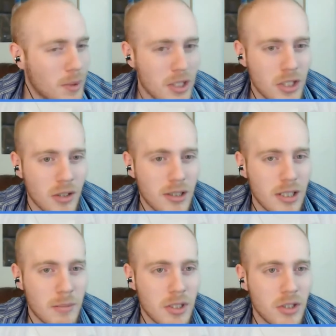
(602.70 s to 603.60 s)
want to show this
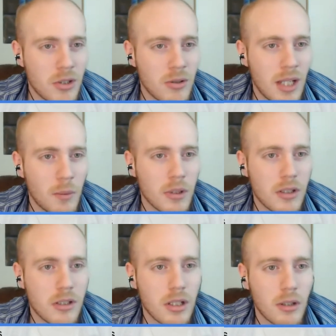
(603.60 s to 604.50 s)
image too that we're
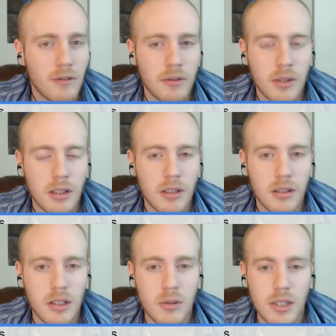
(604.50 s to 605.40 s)
sharing for the
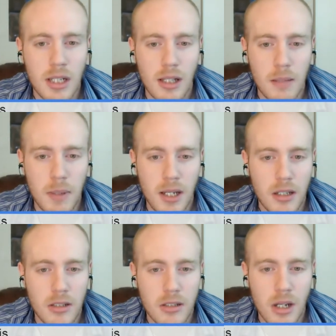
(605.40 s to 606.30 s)
UCLA
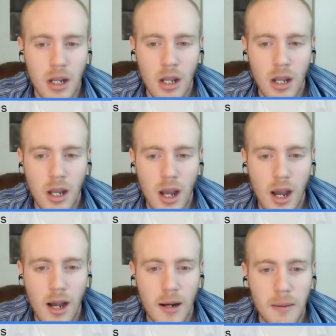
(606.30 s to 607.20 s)
page.
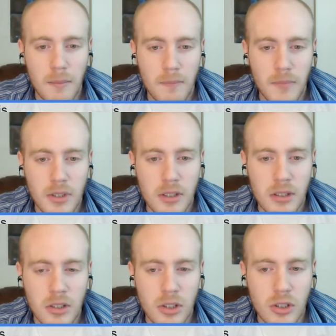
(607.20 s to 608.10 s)
This is just